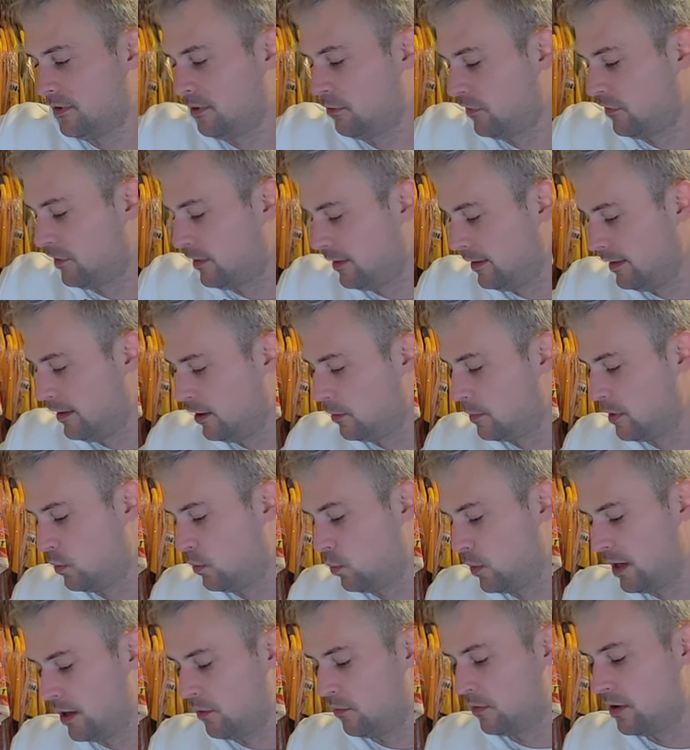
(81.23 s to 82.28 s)
Oh, it's a little
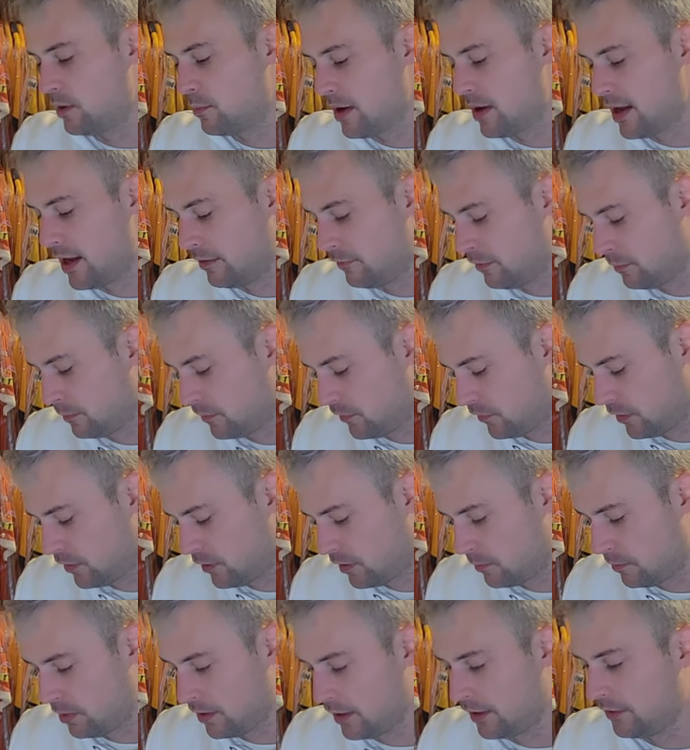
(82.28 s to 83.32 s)
bit weird when you're buying from
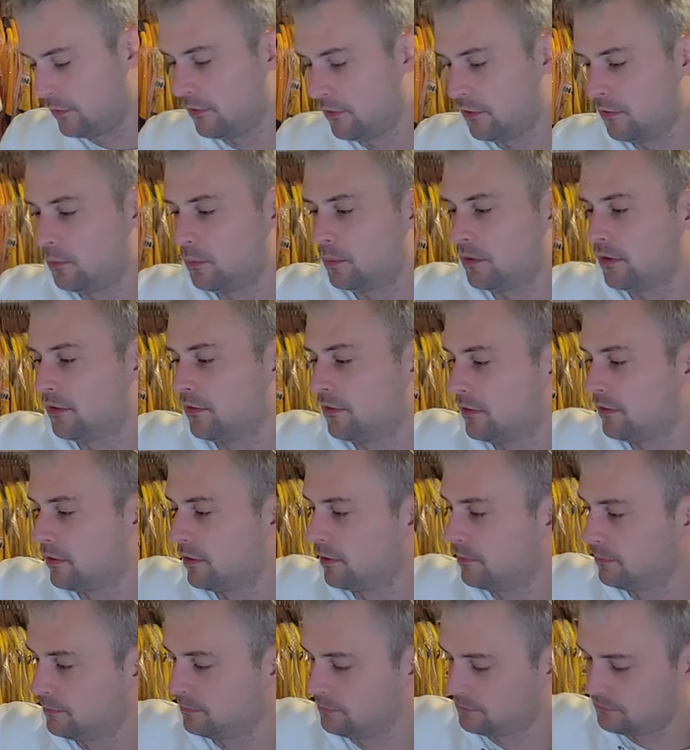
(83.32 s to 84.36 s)
certain places, but
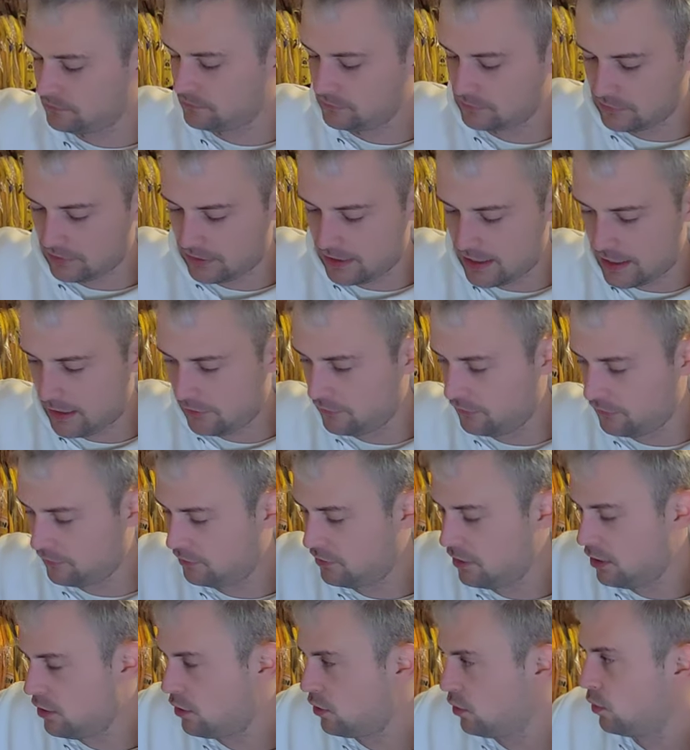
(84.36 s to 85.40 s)
uh, let's
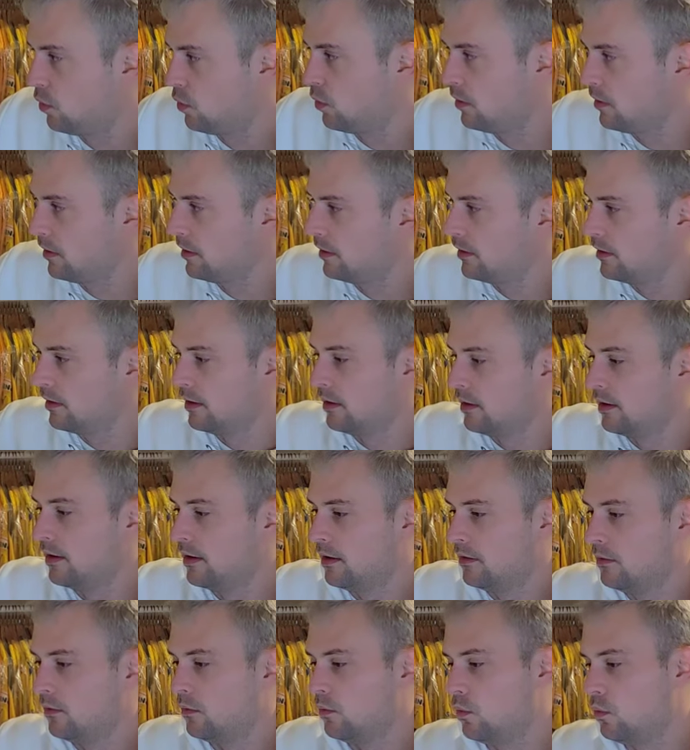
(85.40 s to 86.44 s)
go.
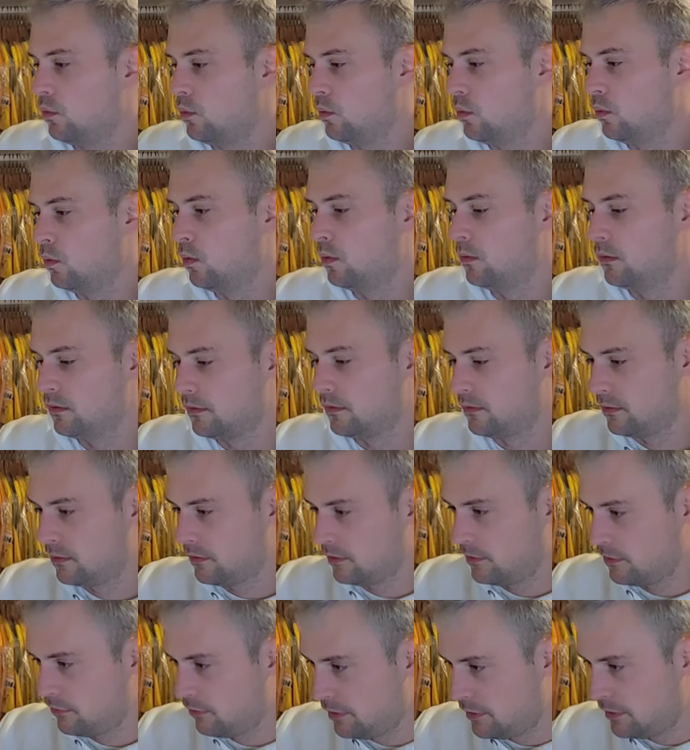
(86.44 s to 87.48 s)
Ooh,
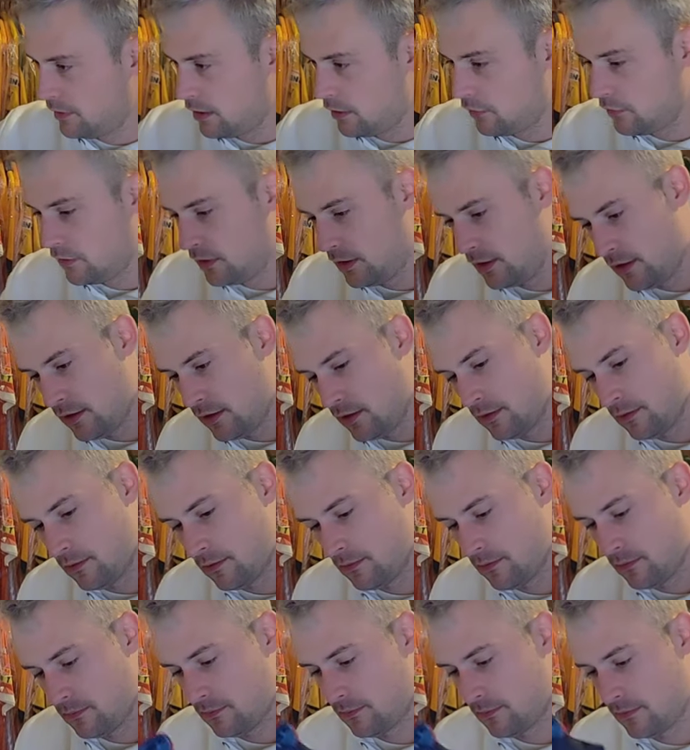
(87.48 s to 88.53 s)
is there anything else in here?
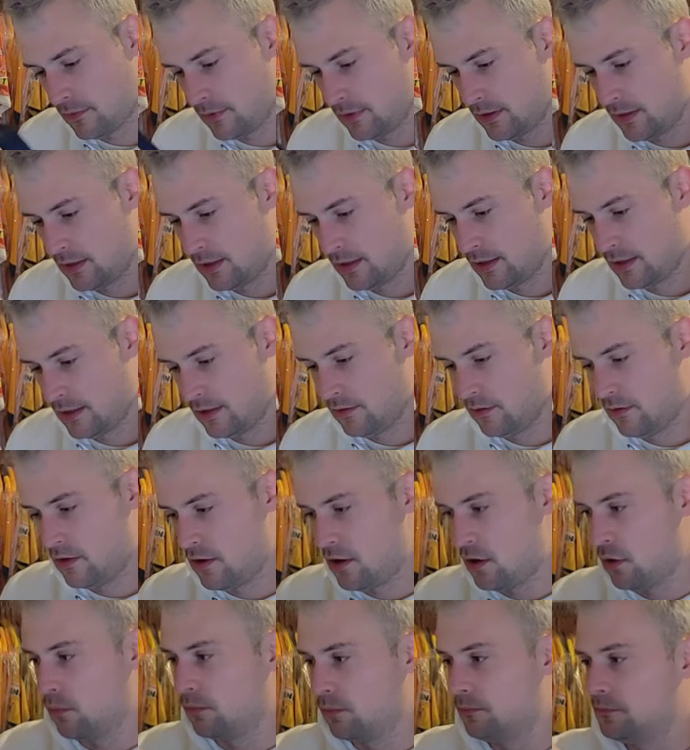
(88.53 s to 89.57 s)

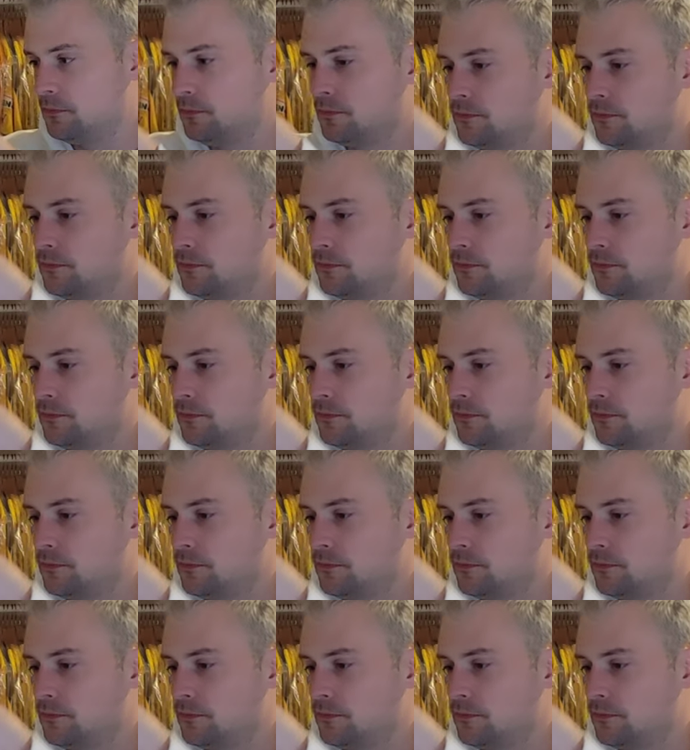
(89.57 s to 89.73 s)
No.